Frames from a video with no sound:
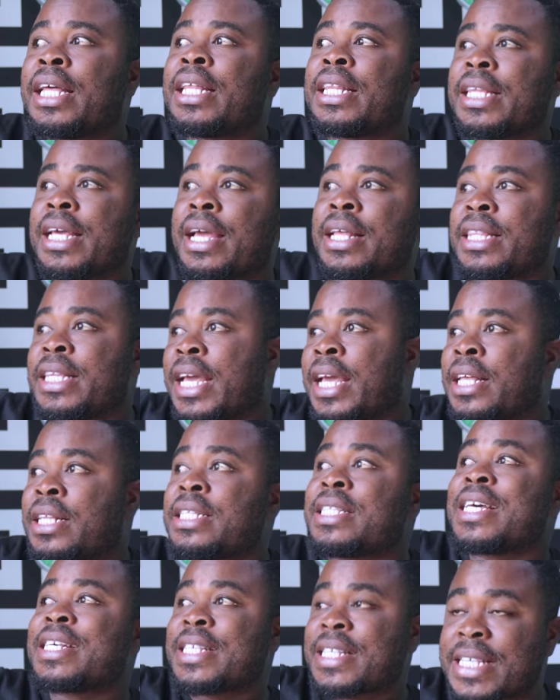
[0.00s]
the, the,
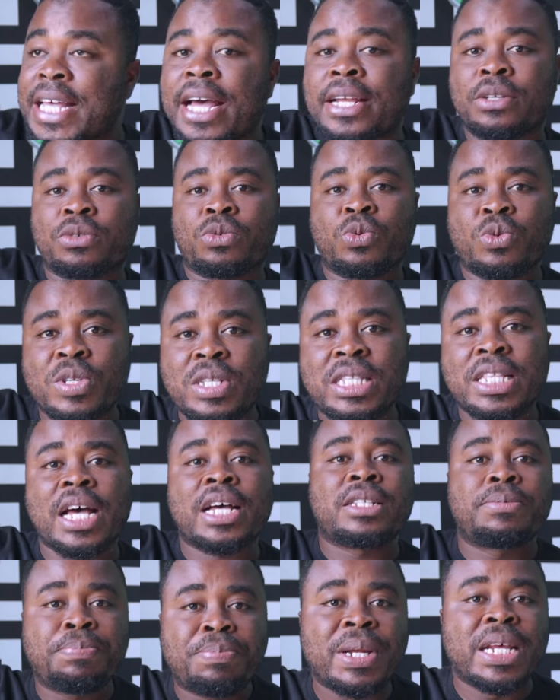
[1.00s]
the sun will
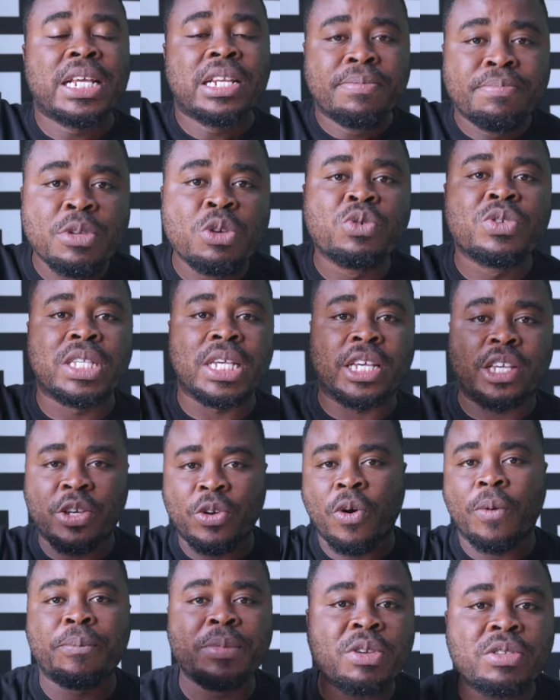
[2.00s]
start playing music,
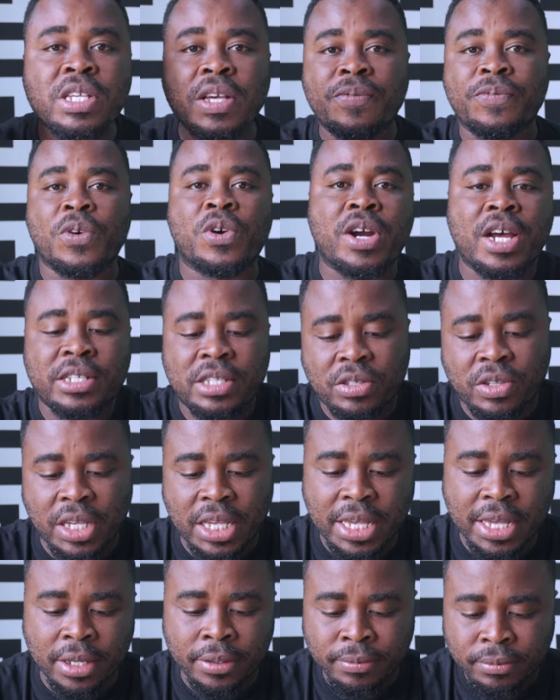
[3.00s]
your music for us to
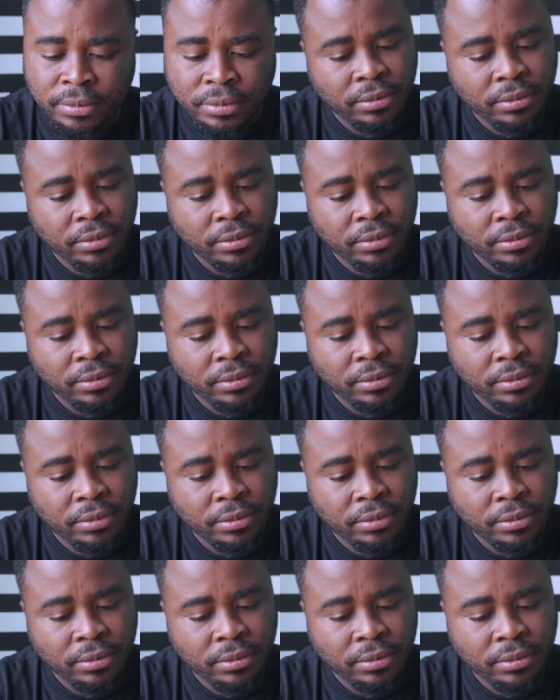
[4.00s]
hear.